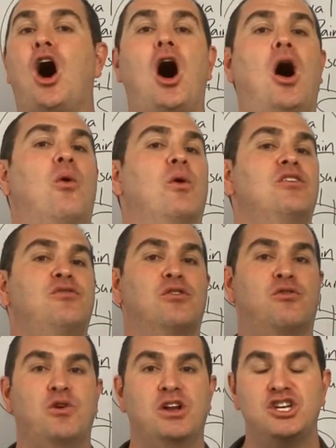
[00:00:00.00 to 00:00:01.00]
Always feel
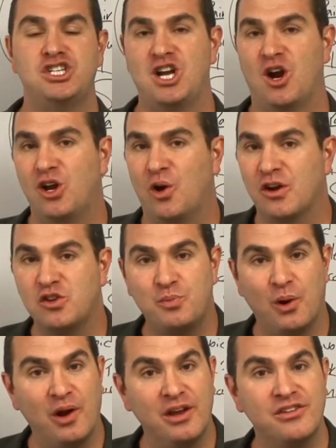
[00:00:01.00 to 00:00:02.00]
free to share your
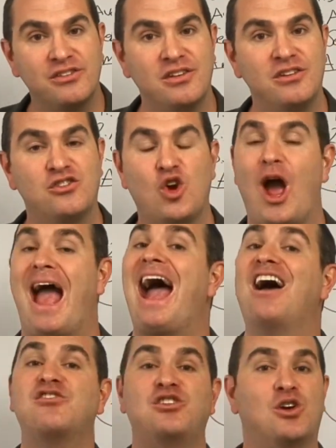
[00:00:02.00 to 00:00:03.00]
experiences.
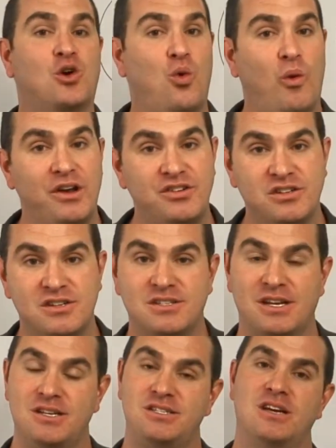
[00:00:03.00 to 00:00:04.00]
Ask your questions
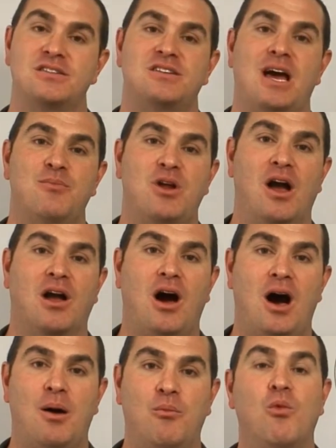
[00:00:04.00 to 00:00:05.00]
at
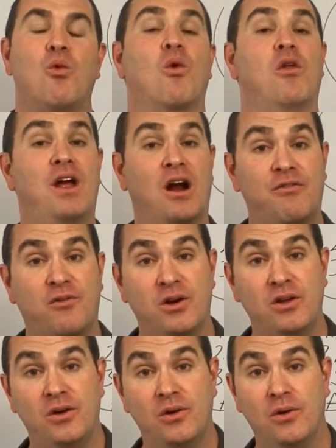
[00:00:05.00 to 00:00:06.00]
it'syestime.com. We're there for
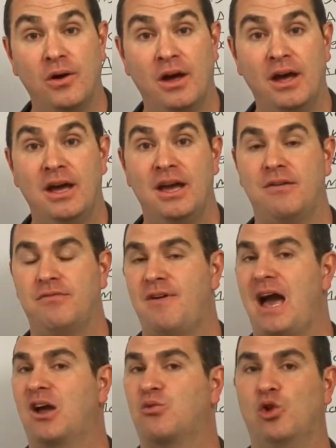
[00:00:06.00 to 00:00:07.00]
you. In
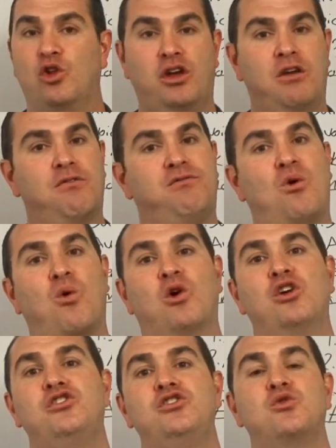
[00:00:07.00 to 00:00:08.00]
fact, we're looking
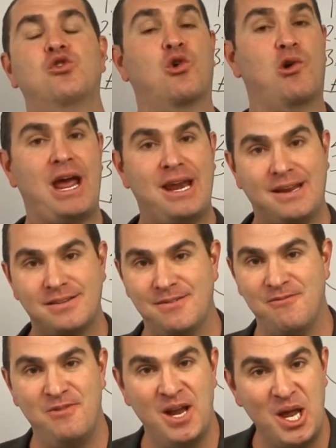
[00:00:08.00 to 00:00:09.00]
forward to creating
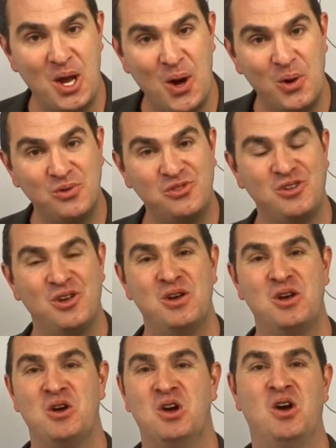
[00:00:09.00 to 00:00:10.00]
some videos
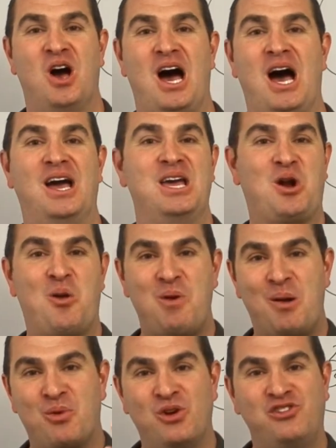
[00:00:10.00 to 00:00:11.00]
in our
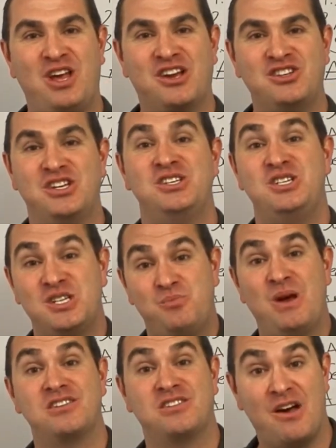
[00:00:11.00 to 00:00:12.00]
members section just
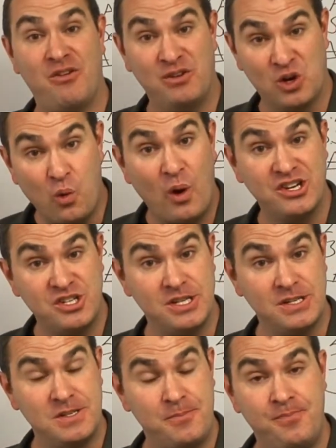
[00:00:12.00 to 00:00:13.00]
based off of your
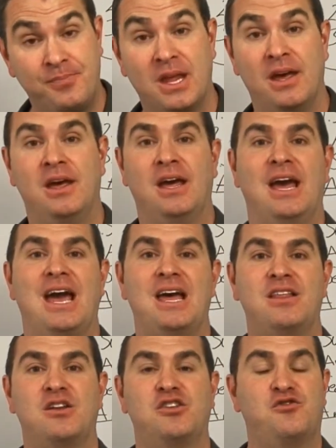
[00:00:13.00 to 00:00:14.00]
questions.
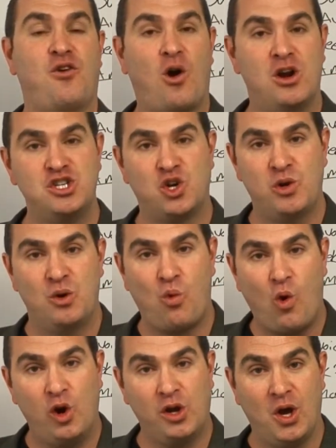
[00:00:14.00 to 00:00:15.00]
And then as far as your
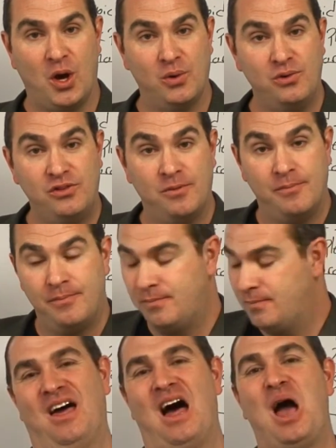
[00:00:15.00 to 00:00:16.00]
reward goes,
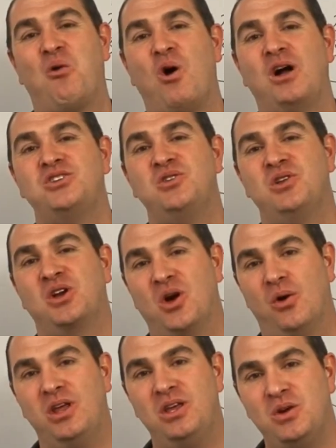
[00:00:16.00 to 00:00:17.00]
I want you to
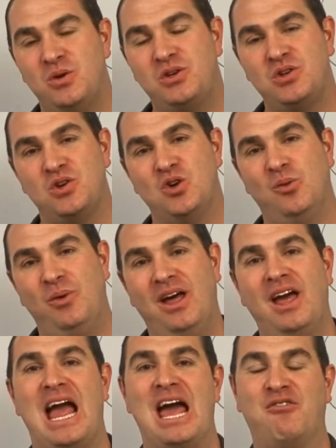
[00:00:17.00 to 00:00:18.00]
go to YouTube
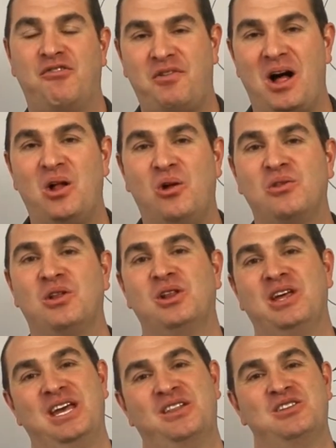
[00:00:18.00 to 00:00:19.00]
and follow the
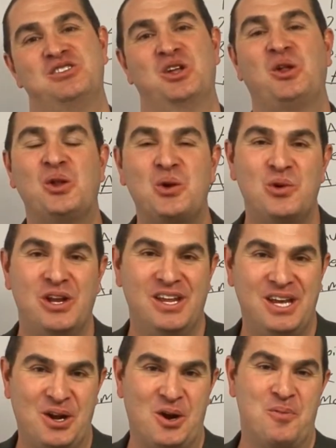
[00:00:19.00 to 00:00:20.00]
link that's included
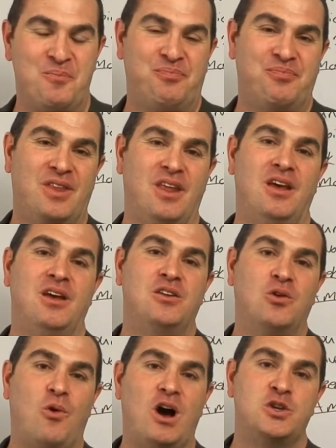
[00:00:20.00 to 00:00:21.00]
here
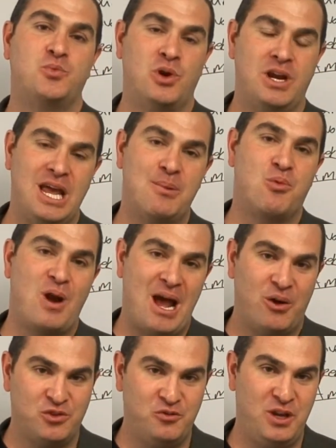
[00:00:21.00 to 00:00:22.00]
to watch Brene
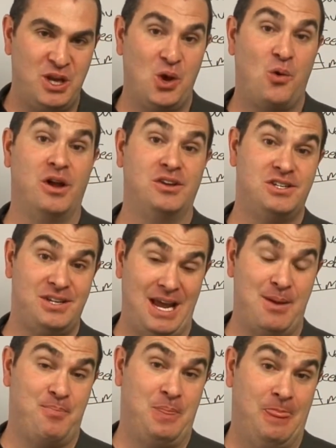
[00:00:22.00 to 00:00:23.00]
Brown's video on
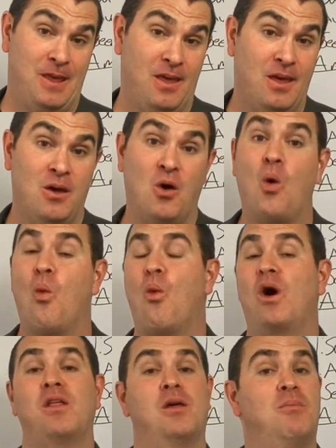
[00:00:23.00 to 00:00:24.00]
shame.
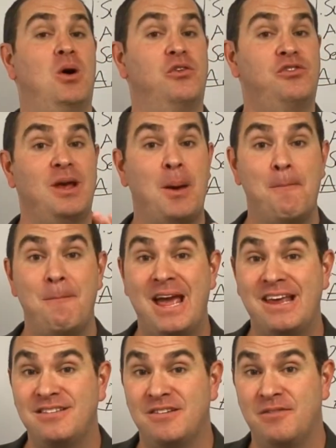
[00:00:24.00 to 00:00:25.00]
One of the most
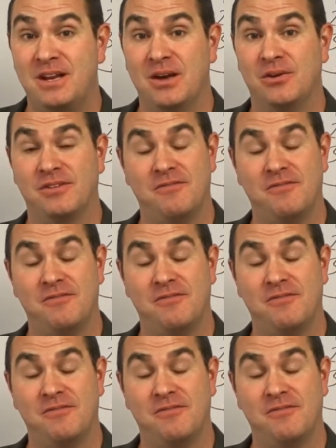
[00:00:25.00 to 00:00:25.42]
amazing videos.